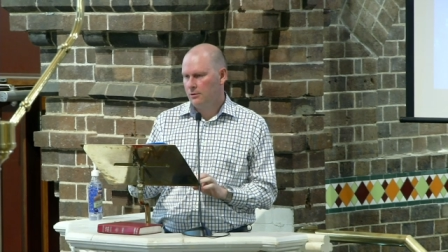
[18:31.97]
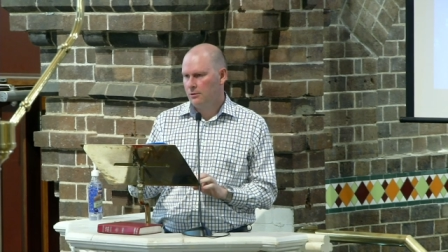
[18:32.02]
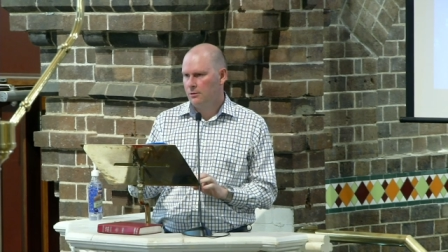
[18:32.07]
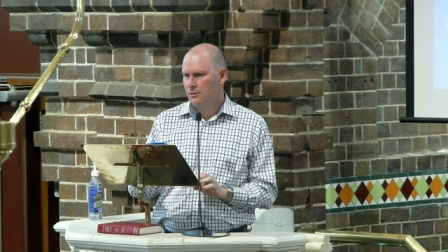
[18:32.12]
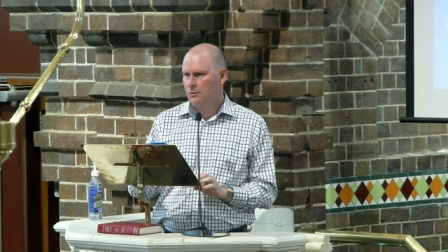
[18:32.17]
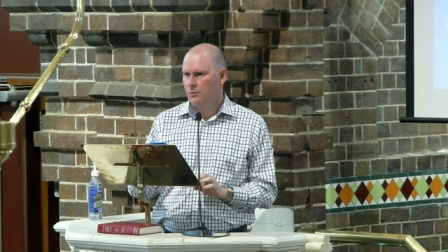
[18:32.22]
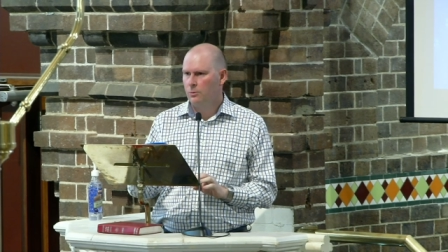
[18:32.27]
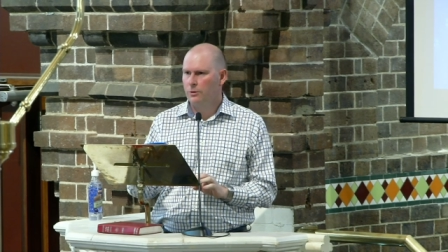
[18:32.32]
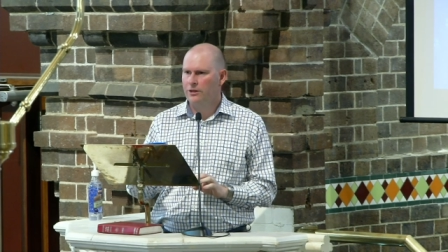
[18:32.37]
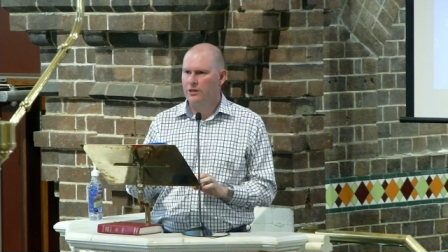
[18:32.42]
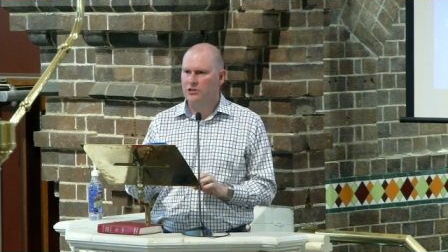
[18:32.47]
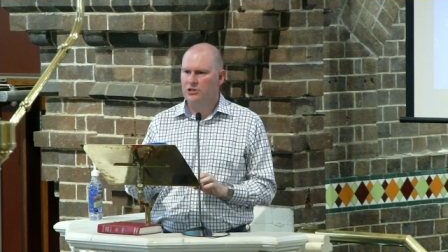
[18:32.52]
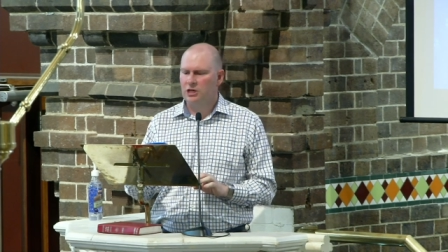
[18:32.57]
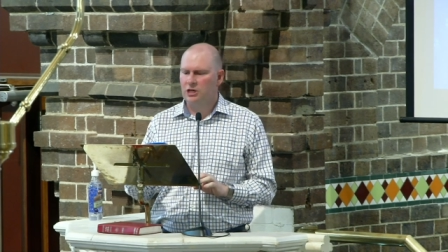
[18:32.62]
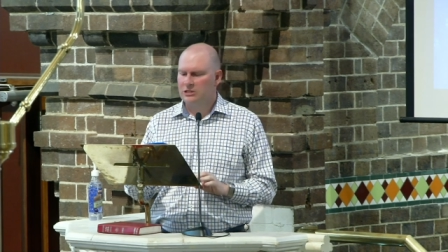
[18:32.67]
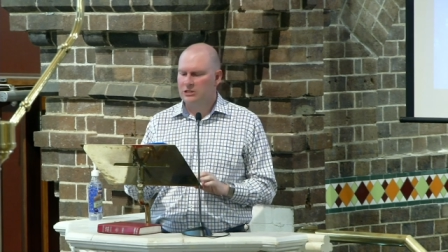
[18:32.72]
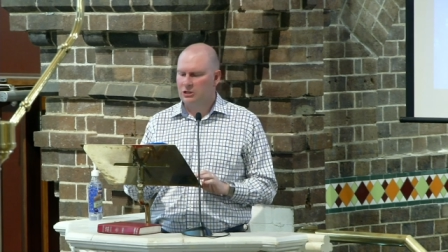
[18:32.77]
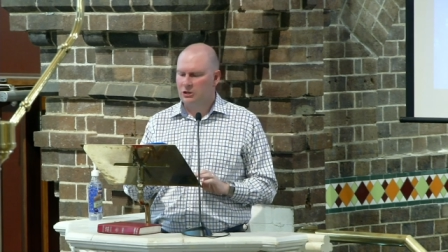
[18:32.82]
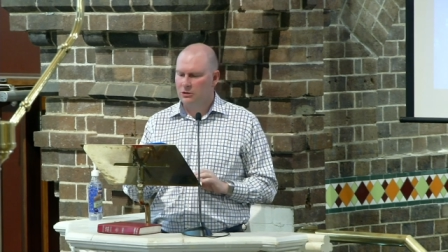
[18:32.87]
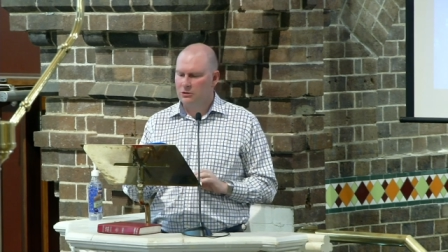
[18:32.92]
When the
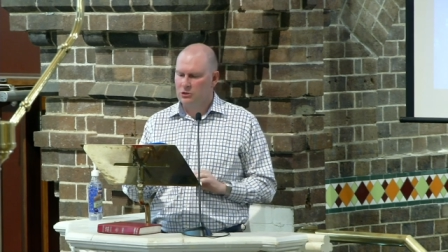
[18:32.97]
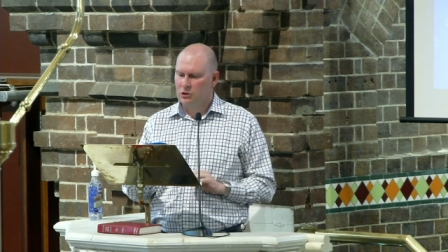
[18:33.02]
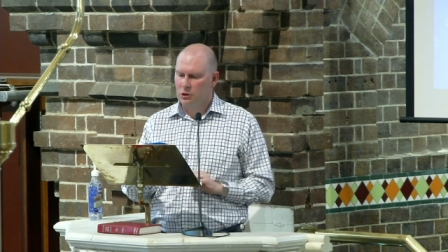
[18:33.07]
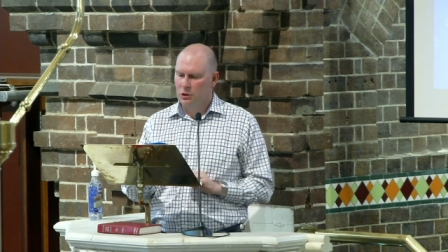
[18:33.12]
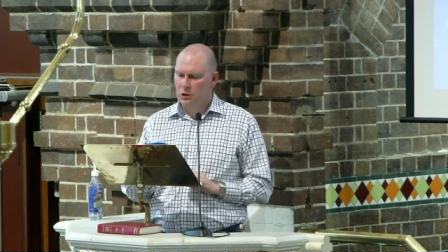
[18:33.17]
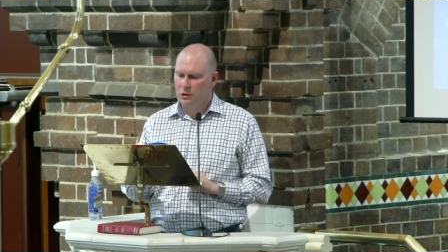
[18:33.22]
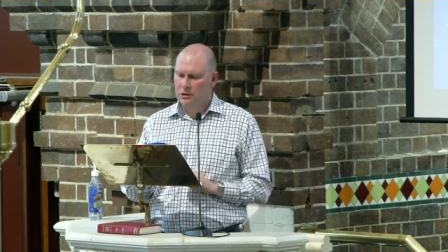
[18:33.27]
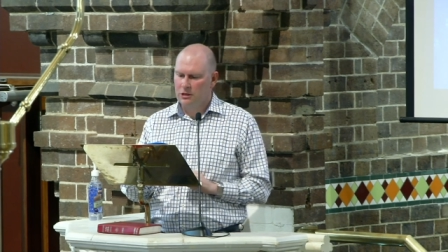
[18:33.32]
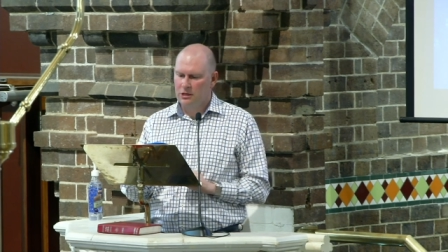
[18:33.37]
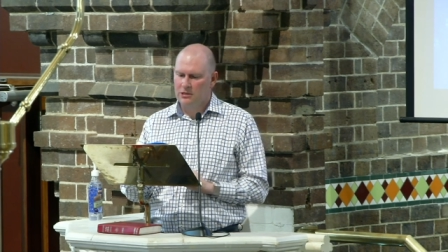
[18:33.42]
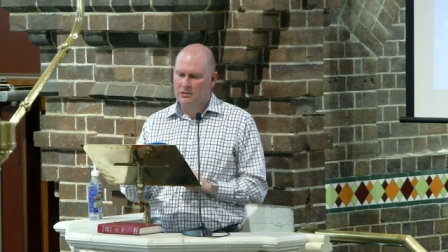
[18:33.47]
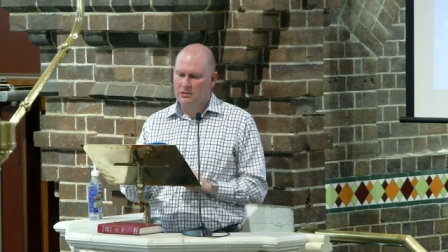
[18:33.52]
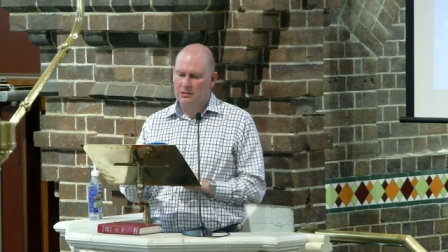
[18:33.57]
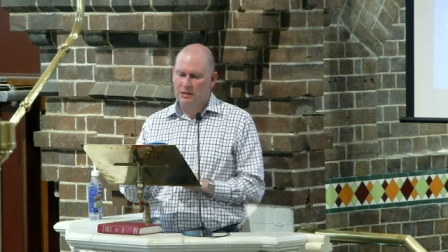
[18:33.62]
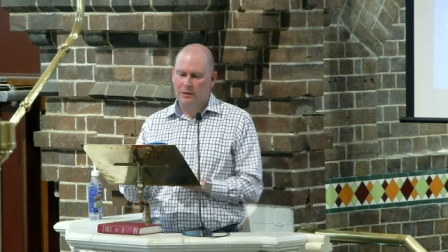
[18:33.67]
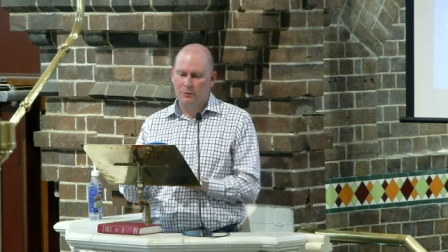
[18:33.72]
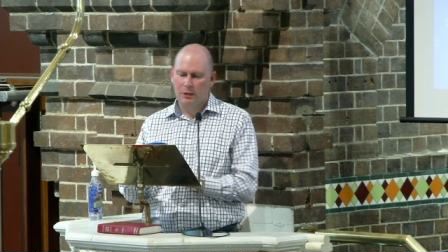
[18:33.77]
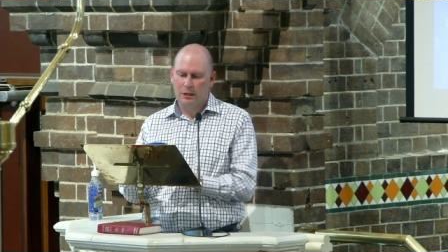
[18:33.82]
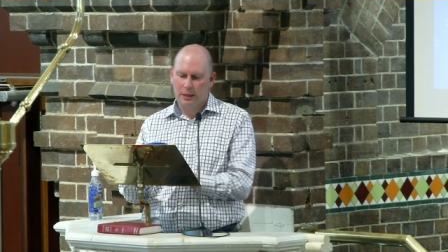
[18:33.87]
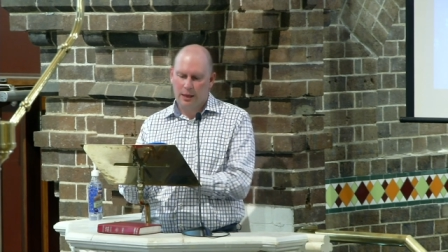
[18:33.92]
Gentiles heard this, they
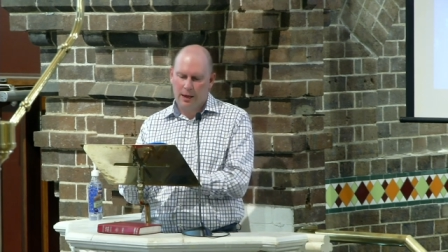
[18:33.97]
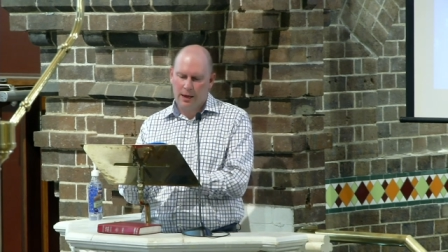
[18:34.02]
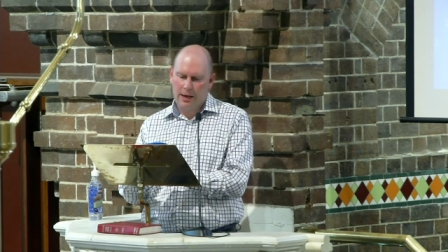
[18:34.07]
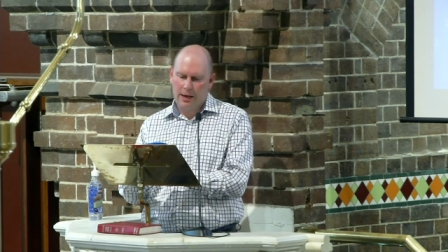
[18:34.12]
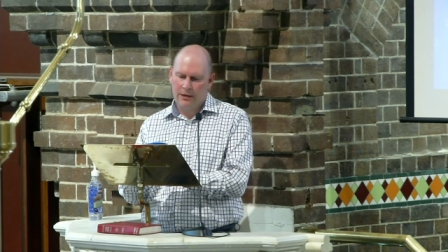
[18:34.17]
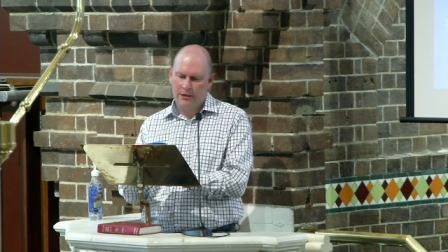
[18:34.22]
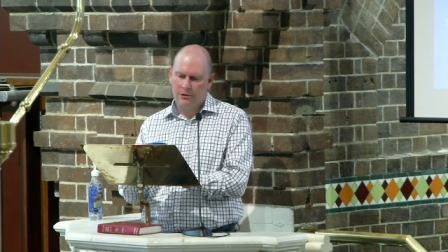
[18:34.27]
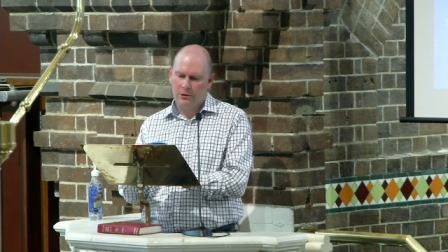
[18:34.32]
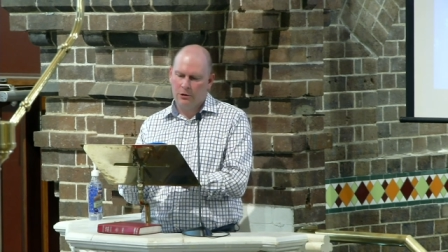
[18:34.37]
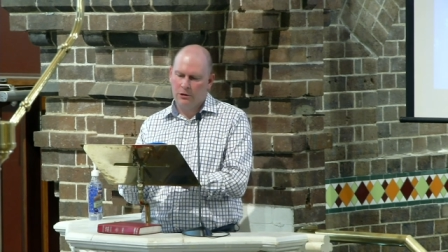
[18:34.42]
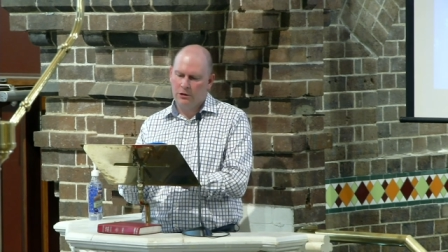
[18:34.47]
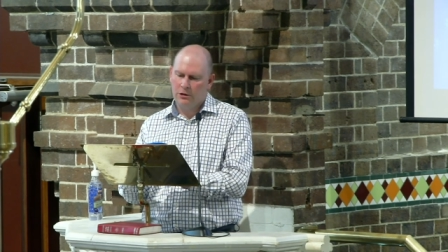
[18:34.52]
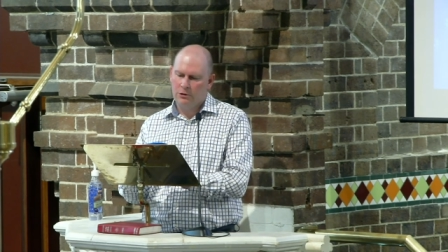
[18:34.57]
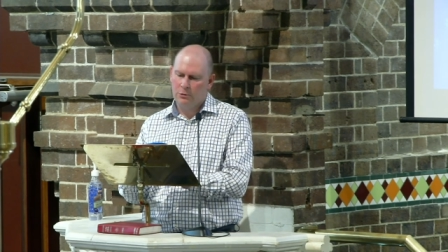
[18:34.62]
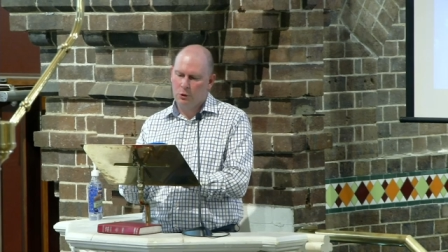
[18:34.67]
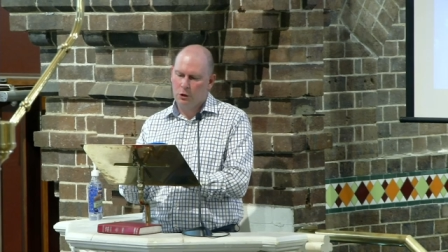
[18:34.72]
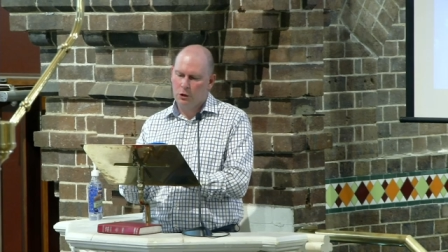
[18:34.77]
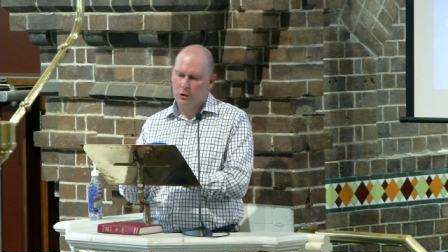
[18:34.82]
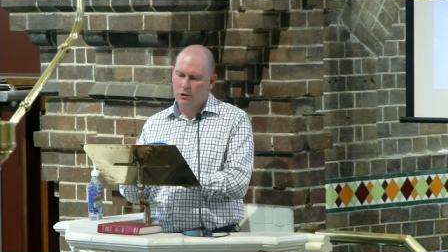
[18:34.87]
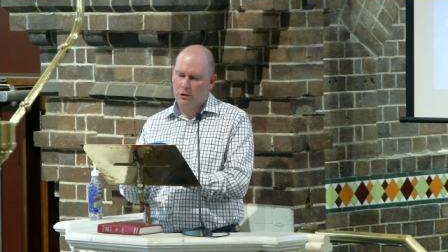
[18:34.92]
were glad and honored the
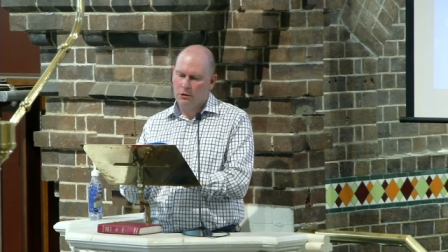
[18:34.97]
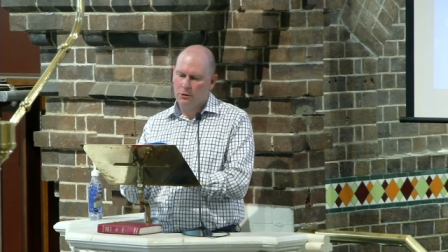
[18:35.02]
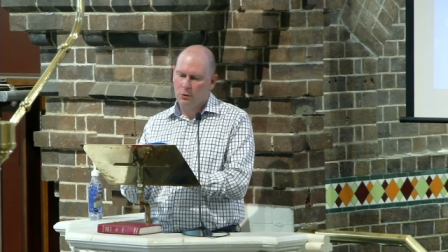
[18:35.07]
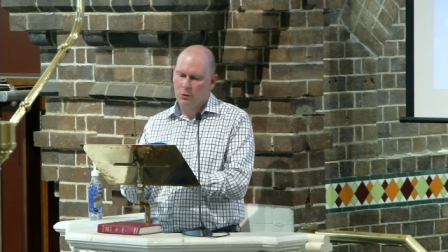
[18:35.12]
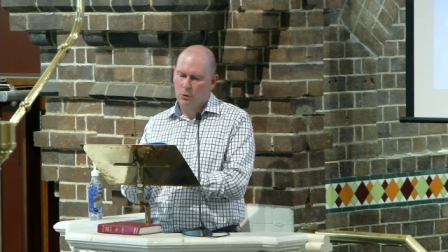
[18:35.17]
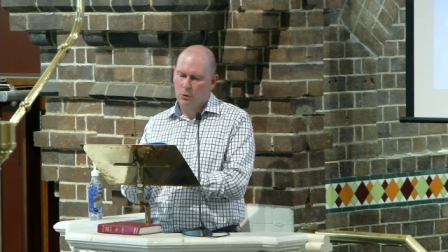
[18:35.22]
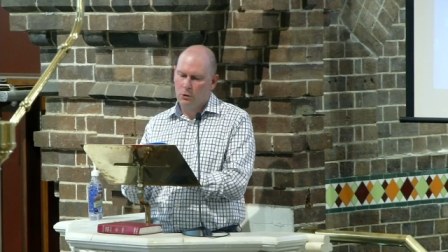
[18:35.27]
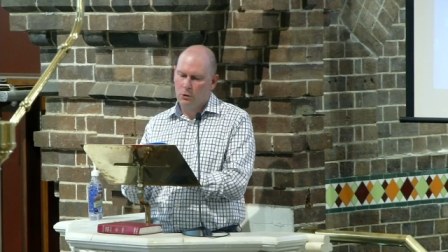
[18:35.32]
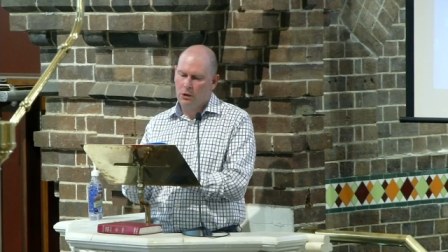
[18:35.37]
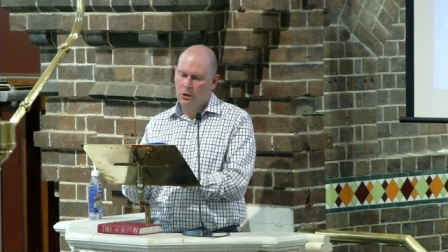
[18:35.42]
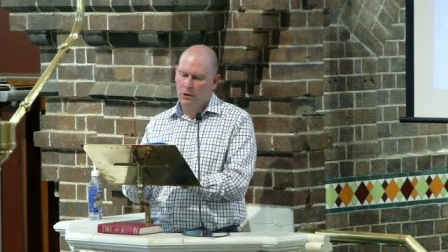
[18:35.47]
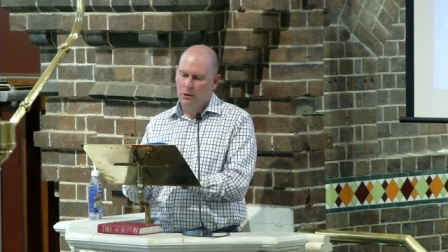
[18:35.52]
word of the Lord,